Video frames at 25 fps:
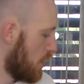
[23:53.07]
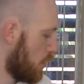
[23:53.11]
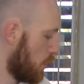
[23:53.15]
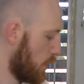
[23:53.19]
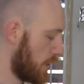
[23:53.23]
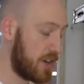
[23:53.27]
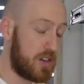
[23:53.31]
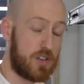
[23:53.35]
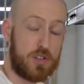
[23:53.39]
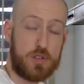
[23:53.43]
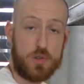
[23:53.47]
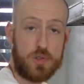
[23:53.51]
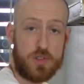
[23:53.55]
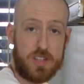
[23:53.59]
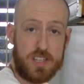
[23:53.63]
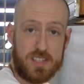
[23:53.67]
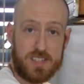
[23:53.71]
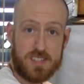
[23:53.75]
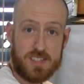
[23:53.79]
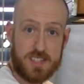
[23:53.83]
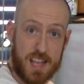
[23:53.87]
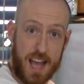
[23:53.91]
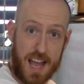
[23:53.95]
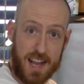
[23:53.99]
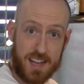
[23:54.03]
We're gonna do the
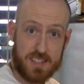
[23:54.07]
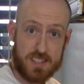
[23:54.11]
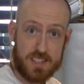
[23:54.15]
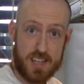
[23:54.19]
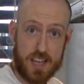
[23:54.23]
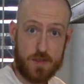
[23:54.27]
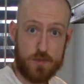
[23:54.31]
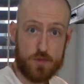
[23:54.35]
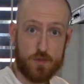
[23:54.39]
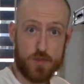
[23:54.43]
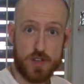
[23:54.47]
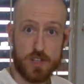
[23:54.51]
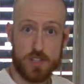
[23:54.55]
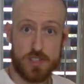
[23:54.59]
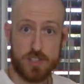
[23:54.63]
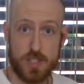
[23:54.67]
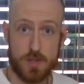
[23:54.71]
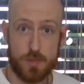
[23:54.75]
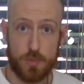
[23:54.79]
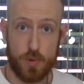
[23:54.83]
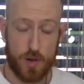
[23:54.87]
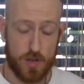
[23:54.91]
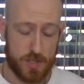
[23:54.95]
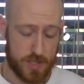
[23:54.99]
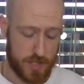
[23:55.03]
exact same
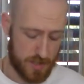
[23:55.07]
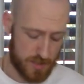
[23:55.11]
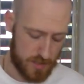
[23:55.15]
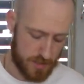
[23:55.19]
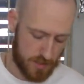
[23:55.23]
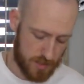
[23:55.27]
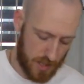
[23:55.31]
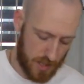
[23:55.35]
finishing process as